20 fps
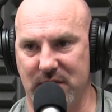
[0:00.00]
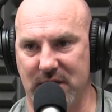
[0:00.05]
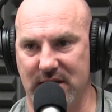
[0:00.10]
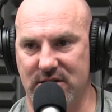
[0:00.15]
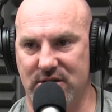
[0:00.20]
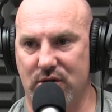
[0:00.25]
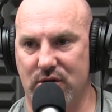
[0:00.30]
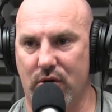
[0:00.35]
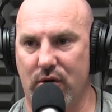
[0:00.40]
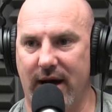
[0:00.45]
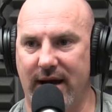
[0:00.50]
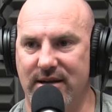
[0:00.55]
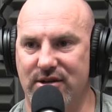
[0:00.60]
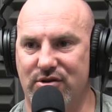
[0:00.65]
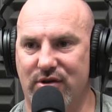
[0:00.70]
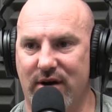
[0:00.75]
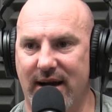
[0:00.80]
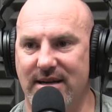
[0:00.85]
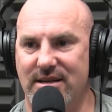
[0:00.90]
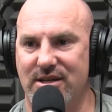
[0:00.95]
me. So I
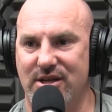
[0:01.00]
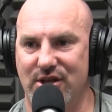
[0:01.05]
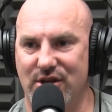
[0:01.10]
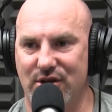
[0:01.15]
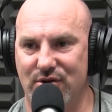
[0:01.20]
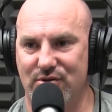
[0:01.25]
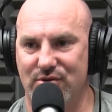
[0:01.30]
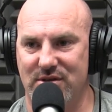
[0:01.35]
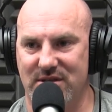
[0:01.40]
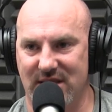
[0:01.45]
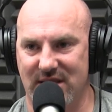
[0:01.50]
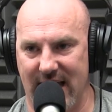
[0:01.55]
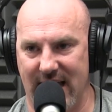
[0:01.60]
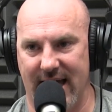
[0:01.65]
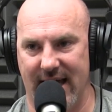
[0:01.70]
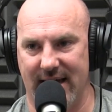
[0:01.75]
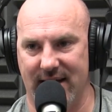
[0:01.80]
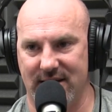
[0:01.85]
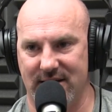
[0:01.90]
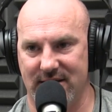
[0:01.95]
tried to use
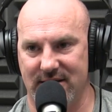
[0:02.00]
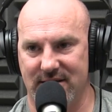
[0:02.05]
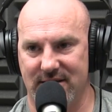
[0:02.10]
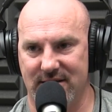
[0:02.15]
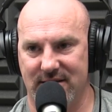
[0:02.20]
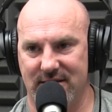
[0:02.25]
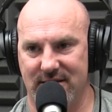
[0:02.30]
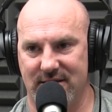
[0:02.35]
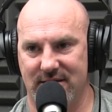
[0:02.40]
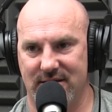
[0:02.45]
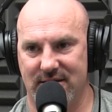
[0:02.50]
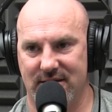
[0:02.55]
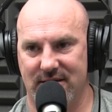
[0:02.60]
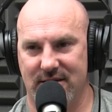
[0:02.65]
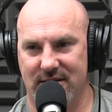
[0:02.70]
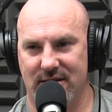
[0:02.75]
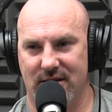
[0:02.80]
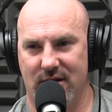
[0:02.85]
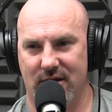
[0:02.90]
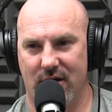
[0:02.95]
that
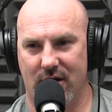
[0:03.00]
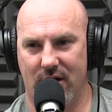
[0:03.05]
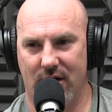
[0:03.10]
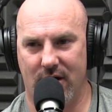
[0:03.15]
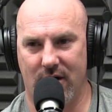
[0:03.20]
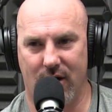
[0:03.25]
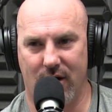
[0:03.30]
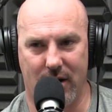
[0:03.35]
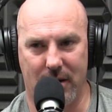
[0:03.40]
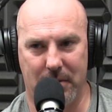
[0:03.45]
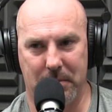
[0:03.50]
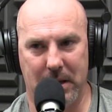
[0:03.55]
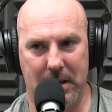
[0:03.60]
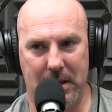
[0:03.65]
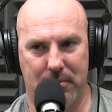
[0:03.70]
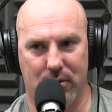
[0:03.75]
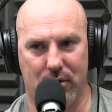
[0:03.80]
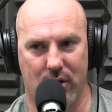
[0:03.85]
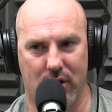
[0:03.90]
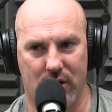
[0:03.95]
on
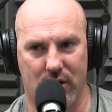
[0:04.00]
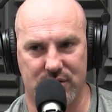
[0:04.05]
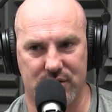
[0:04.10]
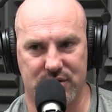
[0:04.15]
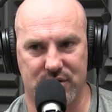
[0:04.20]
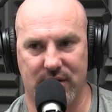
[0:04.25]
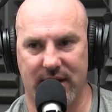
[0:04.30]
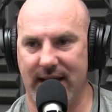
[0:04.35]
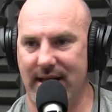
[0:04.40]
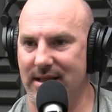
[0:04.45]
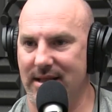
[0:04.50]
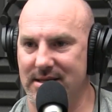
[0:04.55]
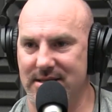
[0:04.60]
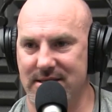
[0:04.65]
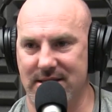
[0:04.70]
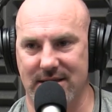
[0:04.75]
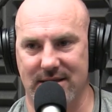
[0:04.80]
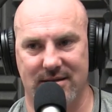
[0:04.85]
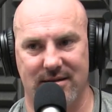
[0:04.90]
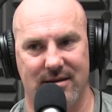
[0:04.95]
people also. Hey,
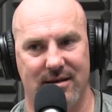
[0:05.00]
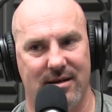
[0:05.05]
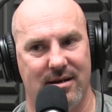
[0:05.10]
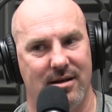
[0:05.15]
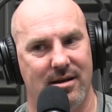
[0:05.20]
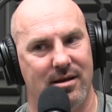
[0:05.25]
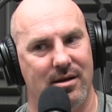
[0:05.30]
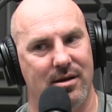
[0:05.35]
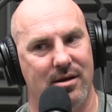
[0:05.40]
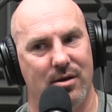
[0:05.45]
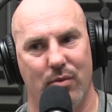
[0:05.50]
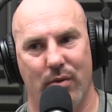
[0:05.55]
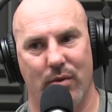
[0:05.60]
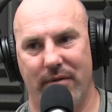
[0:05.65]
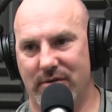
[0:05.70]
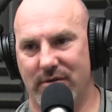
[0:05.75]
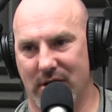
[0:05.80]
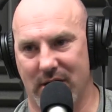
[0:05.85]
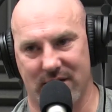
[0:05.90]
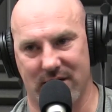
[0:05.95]
listen,
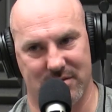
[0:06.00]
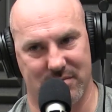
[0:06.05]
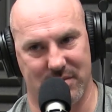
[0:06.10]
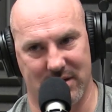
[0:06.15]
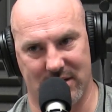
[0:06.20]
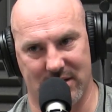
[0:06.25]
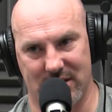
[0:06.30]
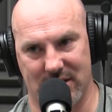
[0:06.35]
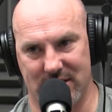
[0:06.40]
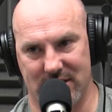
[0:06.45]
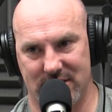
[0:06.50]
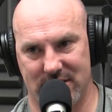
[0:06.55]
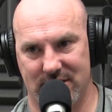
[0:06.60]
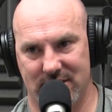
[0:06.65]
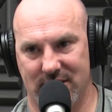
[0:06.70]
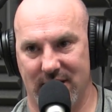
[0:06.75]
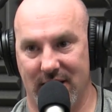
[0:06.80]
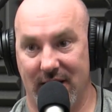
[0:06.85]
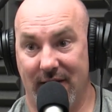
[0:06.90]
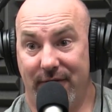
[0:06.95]
we've talked about this.
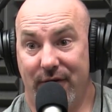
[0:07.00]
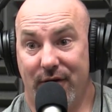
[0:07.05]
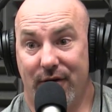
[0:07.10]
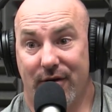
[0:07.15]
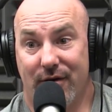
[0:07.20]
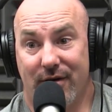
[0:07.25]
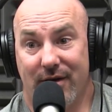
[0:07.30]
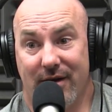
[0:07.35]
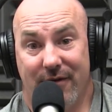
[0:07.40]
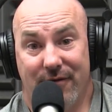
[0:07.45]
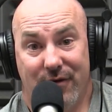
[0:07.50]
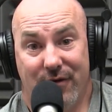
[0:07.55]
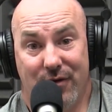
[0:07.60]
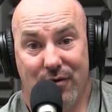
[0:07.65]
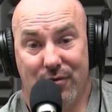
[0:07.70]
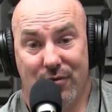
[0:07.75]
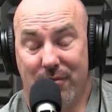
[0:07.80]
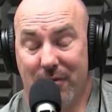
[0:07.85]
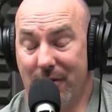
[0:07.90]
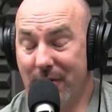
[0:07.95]
If you're if
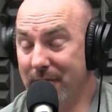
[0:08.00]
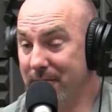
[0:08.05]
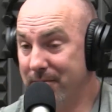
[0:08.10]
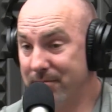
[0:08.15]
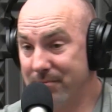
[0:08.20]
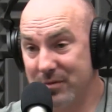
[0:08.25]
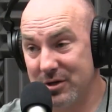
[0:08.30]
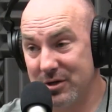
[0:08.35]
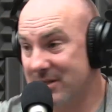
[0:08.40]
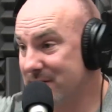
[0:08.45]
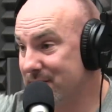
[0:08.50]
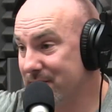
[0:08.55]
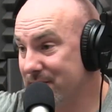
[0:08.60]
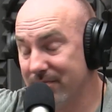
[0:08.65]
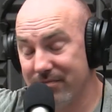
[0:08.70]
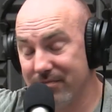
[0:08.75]
you just